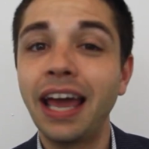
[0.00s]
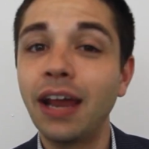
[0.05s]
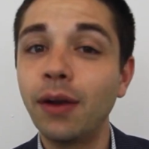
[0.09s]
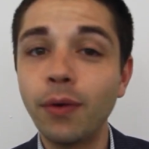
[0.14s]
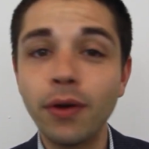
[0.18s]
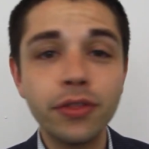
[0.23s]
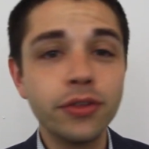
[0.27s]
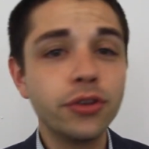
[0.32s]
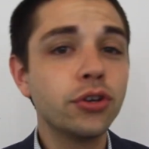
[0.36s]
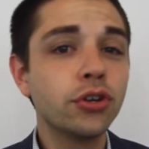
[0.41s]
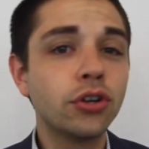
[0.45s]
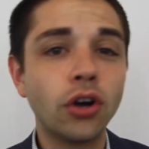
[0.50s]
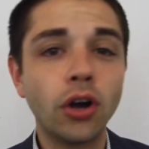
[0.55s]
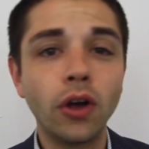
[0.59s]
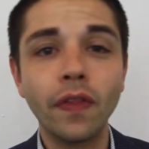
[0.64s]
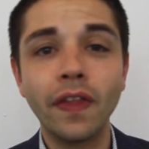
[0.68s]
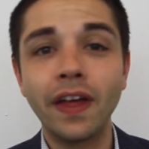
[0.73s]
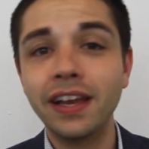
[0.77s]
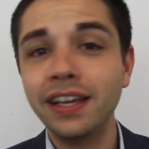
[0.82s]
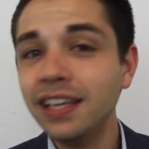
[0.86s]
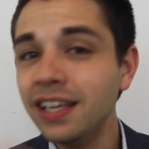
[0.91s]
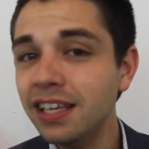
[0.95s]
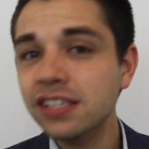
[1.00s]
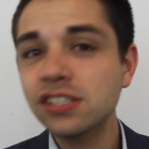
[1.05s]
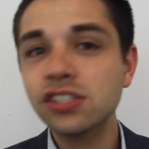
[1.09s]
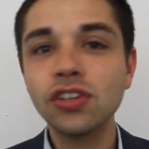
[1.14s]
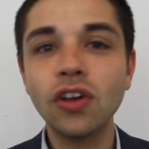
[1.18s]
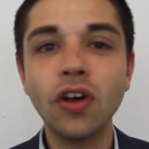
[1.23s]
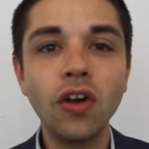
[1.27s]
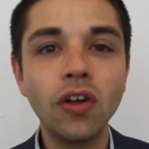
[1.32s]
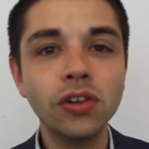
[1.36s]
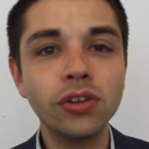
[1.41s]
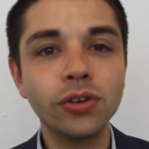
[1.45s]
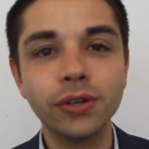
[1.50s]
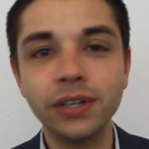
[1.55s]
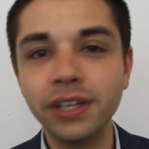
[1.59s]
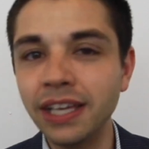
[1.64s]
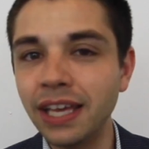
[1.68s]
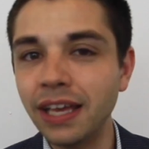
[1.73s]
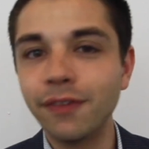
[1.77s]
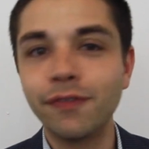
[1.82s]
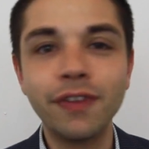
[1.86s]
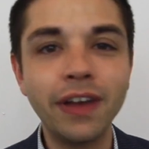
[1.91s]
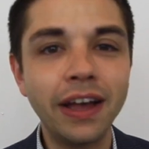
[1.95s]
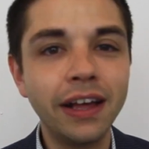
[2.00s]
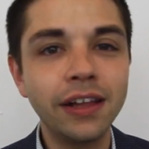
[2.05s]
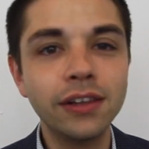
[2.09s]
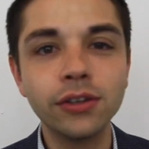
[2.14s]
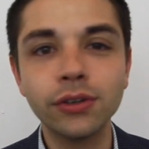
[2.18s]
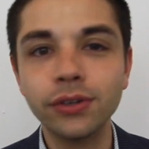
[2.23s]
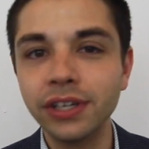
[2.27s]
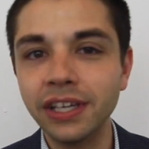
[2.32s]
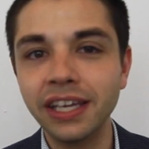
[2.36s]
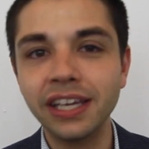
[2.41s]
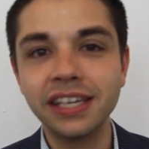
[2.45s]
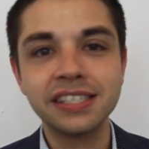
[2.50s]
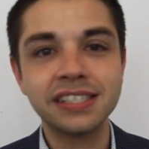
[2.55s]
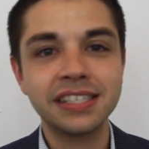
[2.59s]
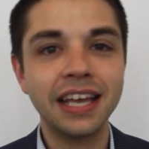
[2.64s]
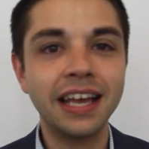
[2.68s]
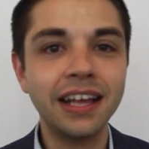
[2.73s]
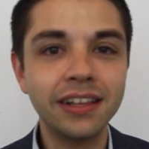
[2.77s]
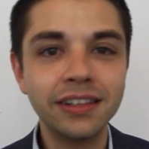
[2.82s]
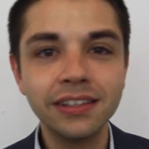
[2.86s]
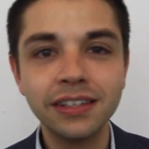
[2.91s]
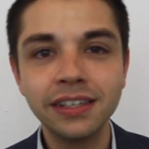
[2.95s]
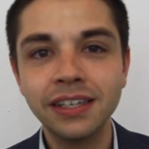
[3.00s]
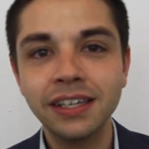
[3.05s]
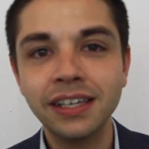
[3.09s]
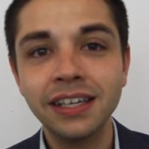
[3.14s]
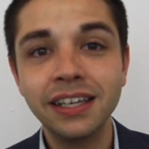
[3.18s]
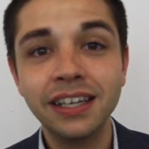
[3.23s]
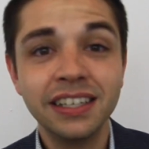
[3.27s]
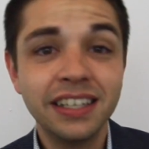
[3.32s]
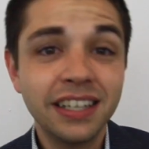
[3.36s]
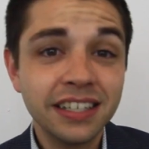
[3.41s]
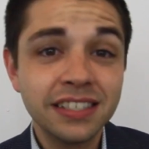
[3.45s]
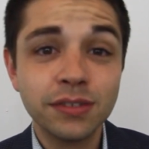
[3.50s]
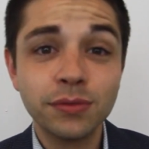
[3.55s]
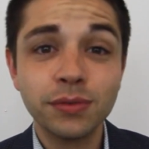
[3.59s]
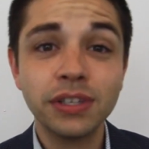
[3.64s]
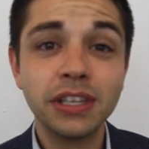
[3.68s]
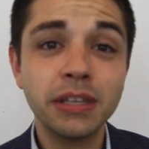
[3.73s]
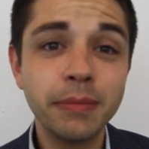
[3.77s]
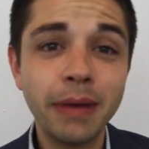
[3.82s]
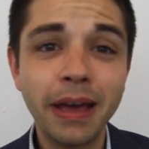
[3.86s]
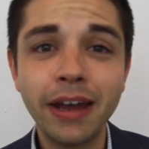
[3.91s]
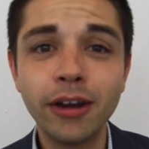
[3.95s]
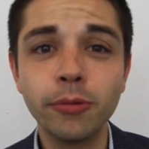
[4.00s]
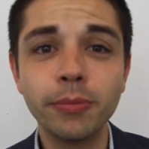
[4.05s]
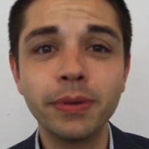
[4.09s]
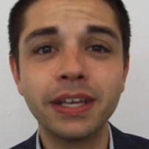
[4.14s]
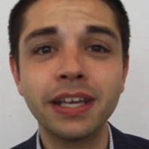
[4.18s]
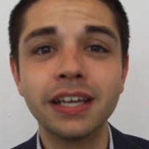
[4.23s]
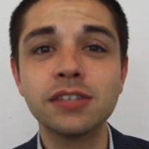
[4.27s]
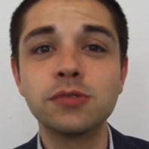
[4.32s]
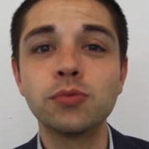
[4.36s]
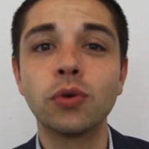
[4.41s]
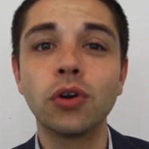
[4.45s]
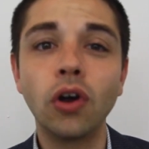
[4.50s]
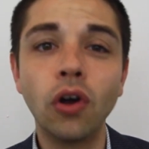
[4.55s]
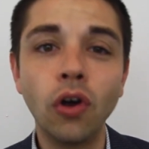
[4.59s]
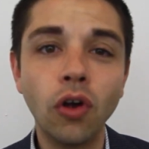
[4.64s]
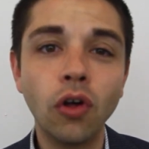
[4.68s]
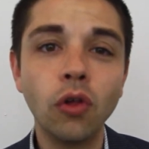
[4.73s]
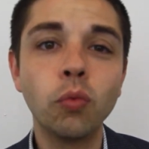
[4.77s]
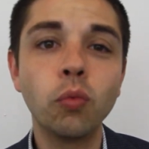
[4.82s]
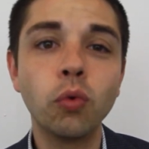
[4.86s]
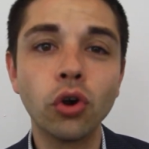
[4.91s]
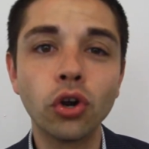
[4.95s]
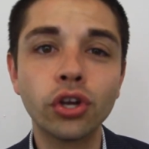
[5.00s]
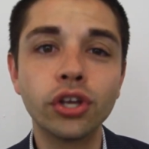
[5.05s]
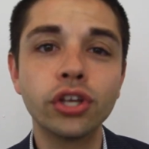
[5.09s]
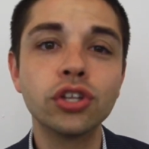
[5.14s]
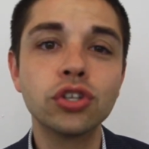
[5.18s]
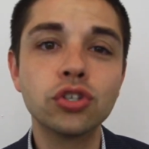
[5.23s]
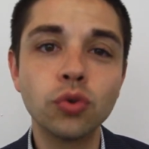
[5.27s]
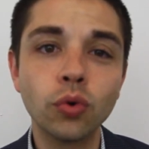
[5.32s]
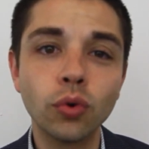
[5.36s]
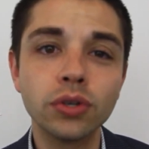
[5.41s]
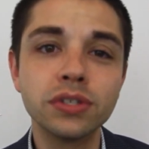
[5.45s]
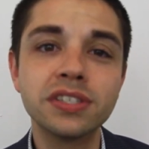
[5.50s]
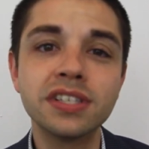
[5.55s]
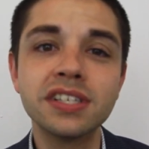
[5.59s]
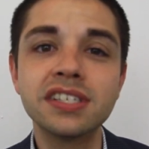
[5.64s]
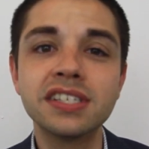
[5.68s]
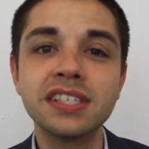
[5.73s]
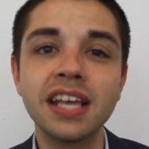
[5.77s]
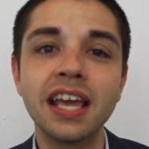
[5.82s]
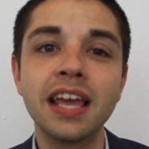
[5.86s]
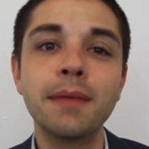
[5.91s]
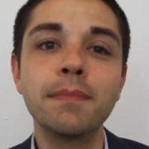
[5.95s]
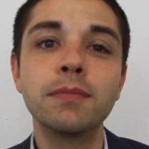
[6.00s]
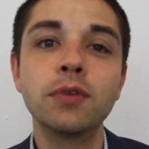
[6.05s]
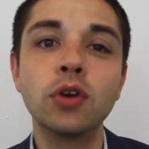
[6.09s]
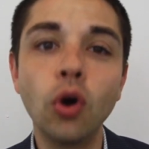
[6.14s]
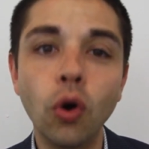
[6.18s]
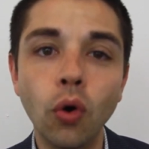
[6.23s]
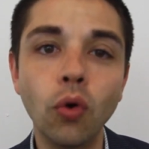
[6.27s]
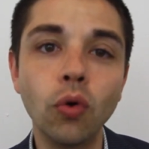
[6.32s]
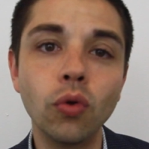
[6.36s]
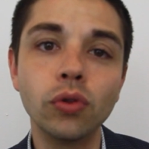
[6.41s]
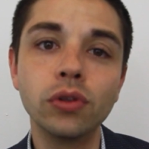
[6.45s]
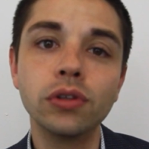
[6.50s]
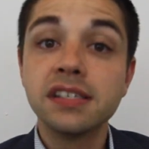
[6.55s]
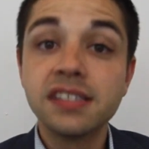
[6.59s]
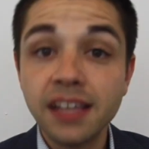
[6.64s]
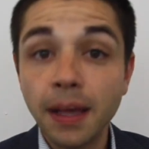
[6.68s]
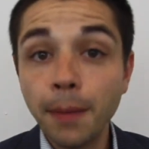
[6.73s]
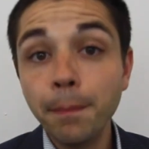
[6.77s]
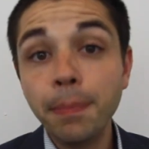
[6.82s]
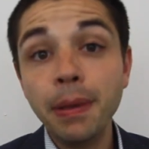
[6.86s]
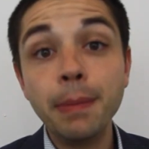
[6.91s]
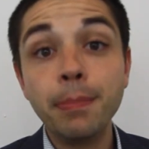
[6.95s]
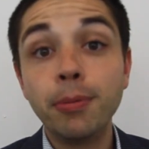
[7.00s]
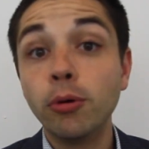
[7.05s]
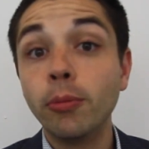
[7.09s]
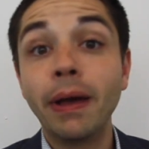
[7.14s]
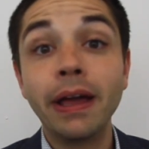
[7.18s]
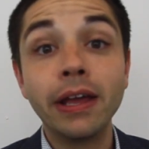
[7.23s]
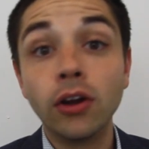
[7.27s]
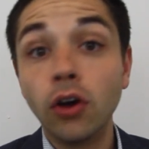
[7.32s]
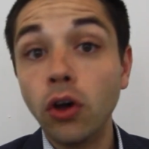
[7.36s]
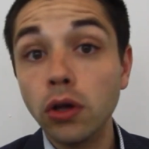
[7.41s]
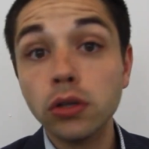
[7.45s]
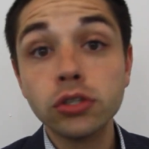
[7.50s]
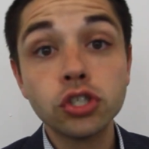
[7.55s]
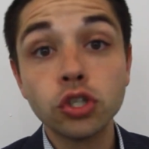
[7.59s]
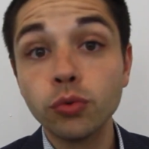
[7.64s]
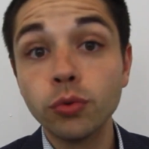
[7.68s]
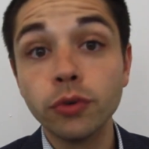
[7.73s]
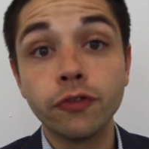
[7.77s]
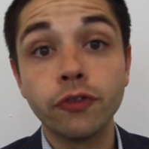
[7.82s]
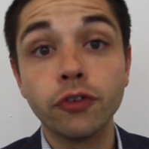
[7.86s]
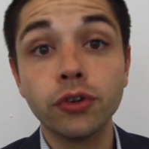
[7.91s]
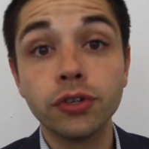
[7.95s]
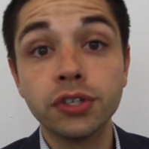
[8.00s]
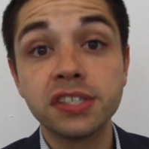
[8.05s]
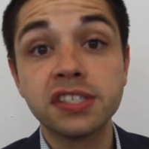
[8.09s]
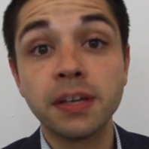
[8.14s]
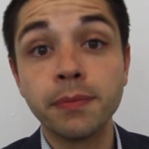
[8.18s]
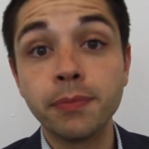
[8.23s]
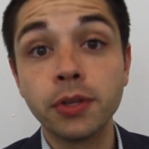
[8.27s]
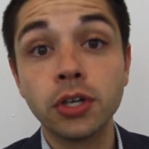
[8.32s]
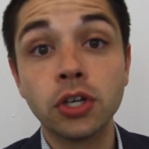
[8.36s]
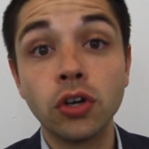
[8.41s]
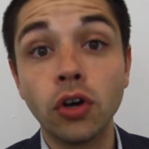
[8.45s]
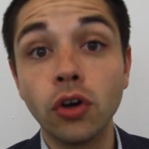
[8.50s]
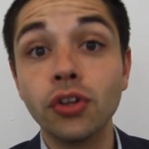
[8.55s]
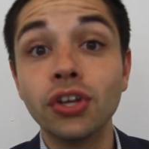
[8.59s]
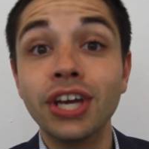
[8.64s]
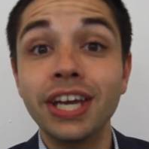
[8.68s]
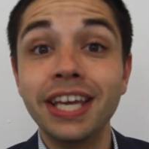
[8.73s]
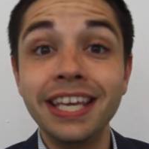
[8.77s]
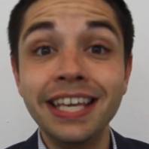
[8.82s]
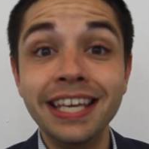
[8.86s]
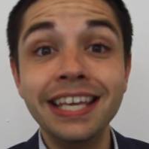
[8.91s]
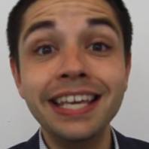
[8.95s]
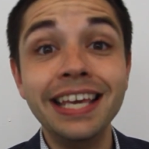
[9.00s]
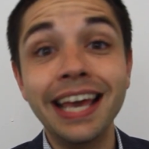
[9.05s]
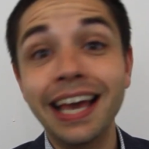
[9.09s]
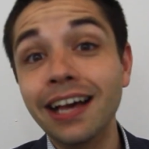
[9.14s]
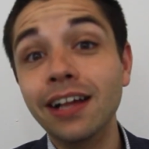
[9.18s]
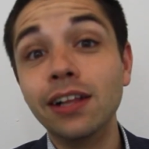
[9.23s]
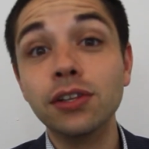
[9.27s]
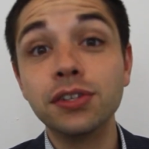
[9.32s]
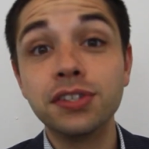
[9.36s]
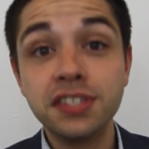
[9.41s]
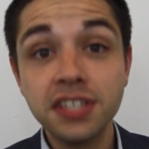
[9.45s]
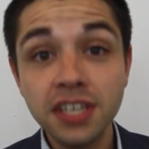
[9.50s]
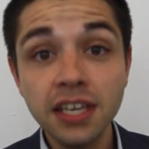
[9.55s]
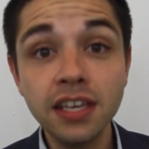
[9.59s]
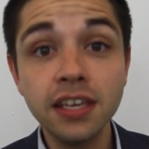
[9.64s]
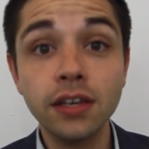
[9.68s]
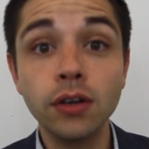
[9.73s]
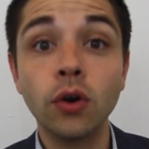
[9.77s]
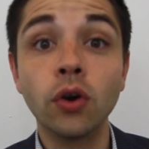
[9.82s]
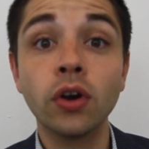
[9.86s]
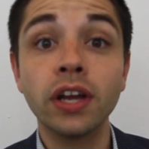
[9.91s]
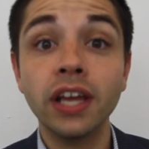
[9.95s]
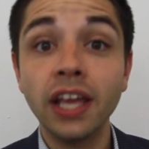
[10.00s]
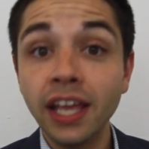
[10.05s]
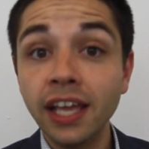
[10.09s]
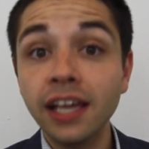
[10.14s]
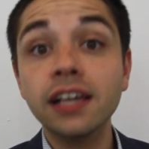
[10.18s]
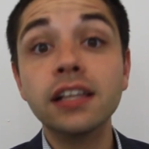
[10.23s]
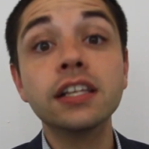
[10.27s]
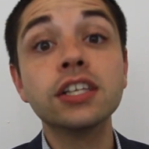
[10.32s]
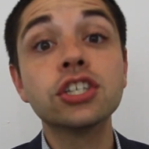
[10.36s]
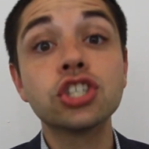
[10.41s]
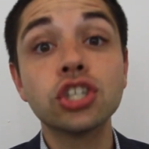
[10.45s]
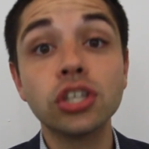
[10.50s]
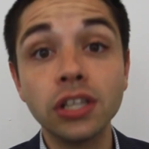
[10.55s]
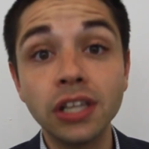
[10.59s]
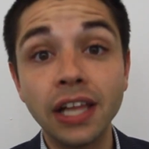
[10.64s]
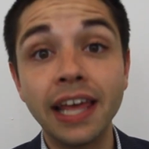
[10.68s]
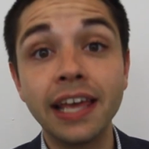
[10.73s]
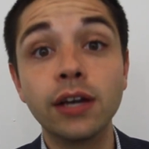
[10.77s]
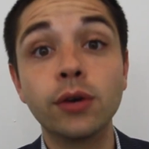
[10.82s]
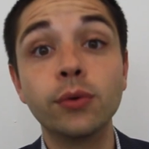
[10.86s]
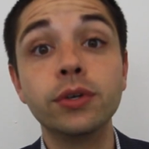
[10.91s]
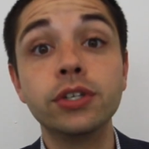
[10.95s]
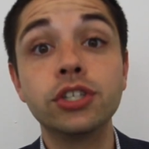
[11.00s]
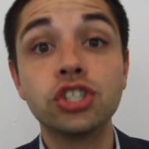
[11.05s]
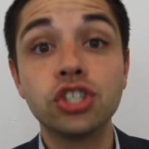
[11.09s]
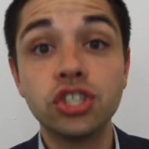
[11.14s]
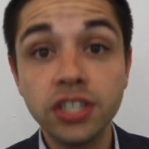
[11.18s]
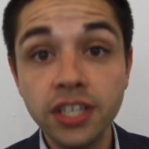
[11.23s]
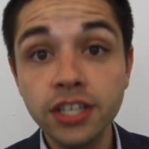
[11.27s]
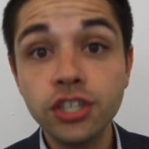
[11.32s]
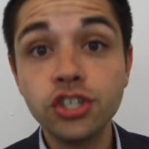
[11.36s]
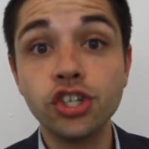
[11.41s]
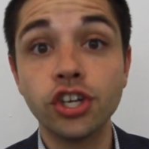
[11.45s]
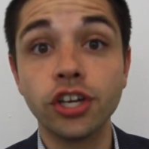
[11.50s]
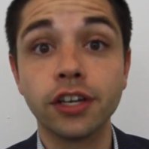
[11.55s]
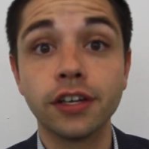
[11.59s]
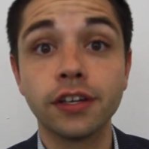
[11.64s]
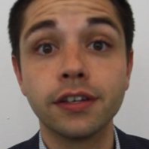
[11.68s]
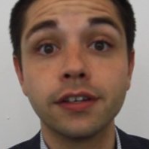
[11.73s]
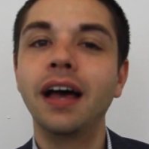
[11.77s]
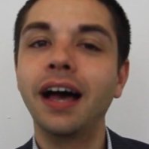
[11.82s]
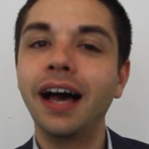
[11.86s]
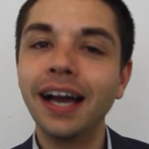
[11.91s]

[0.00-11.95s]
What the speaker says: And whether you call that ESOL or EFL or ESL, it doesn't really matter because we're all working towards the same goal. Some people might also refer to something called ELT or English Language Teaching.